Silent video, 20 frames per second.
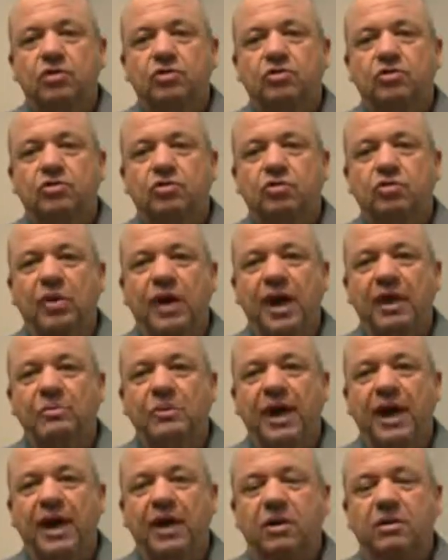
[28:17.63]
to wipe
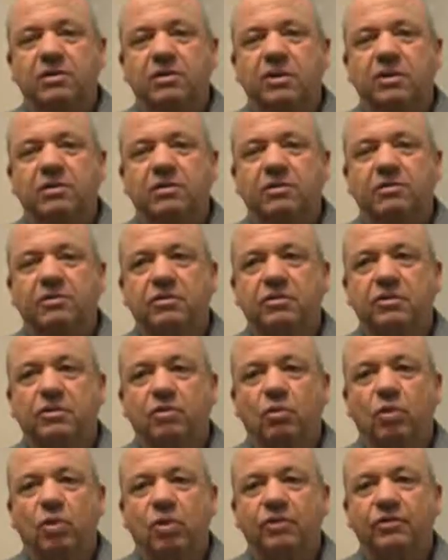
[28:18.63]
out the
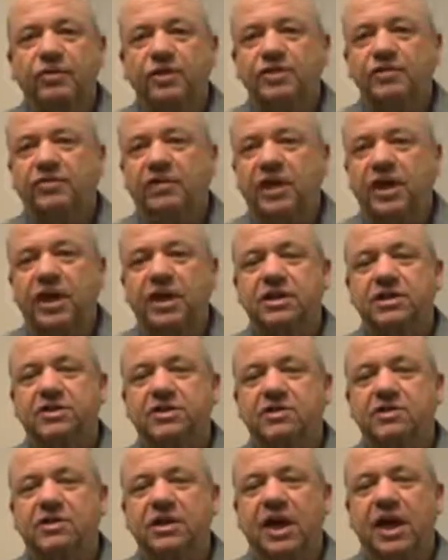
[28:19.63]
worthless
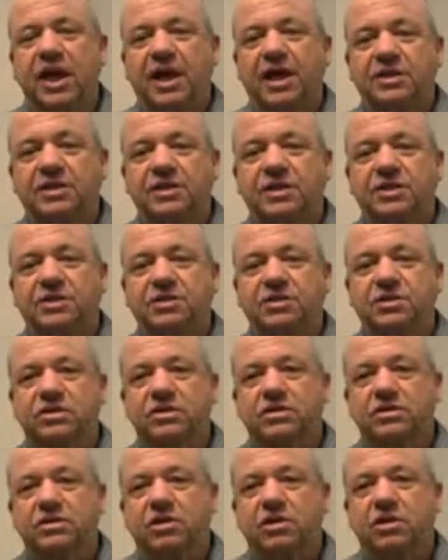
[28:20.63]
financial assets
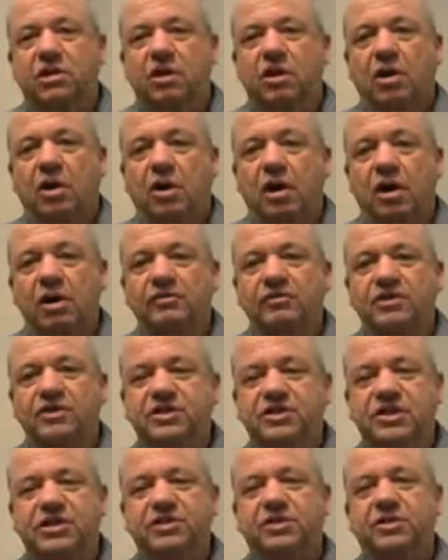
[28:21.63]
of the
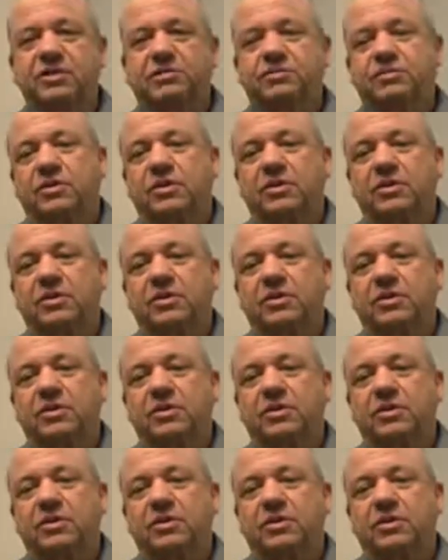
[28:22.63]
system